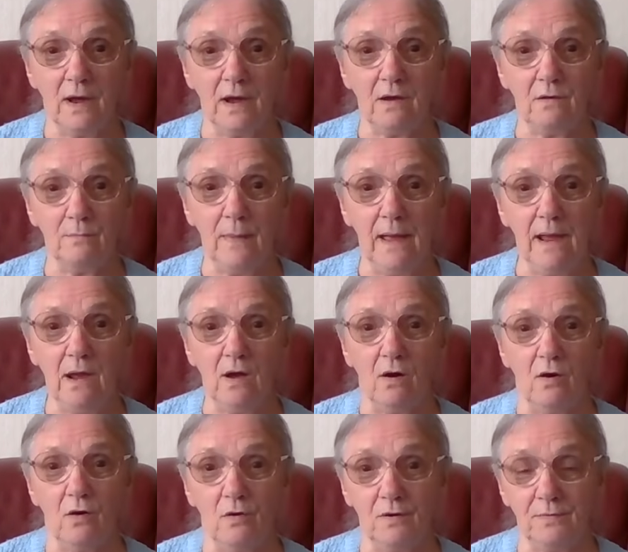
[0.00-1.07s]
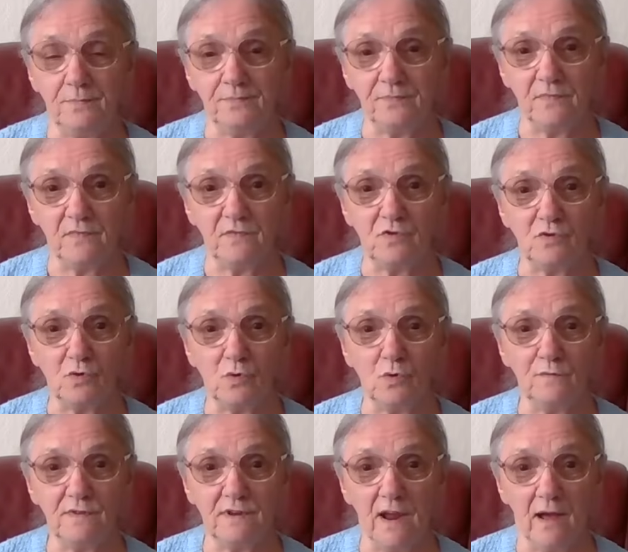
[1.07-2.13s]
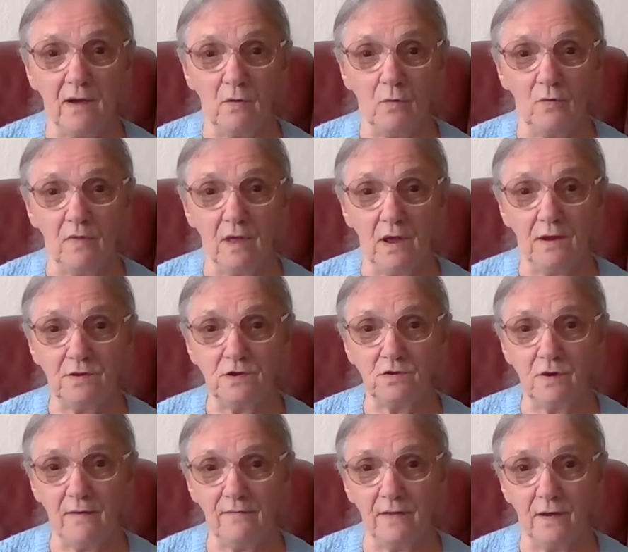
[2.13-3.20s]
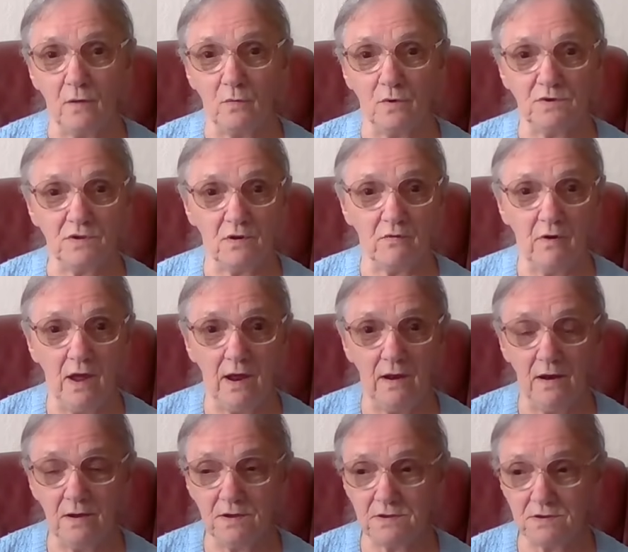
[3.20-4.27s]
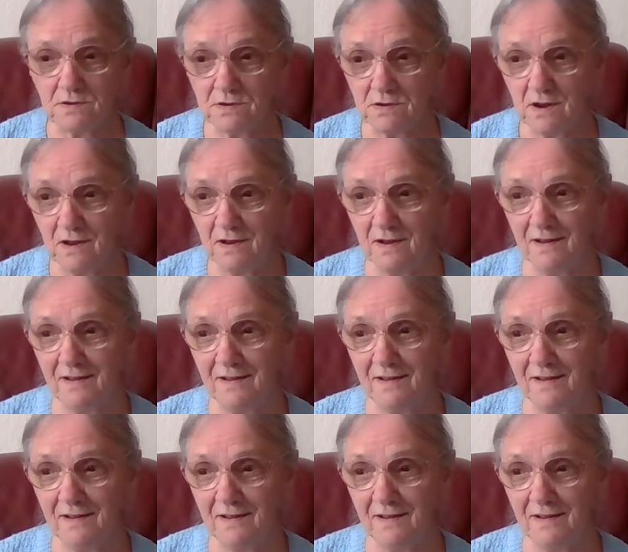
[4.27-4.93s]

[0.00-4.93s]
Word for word: so I got my car, drove down there. Traffic was horrendous.